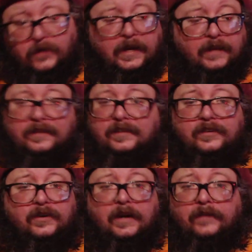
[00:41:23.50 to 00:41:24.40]
this is
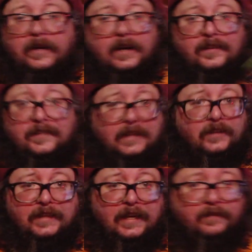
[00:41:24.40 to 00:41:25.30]
great. We got a stealth
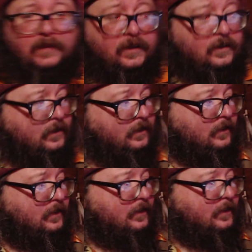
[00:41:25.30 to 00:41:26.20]
game here.
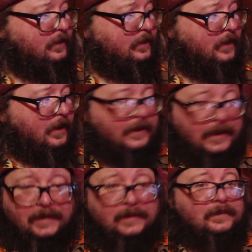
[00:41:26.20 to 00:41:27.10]

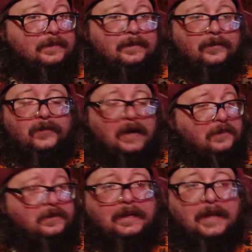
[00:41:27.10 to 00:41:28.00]
Again,
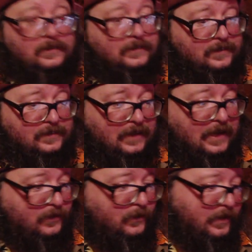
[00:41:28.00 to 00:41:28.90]
rounding out this
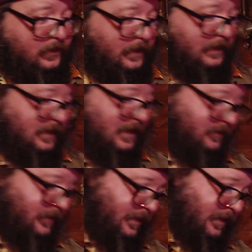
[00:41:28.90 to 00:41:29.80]
lot. What a great lot
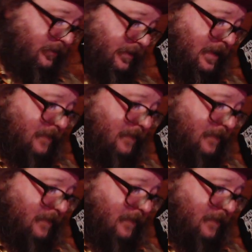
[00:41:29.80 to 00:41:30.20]
we have. We have an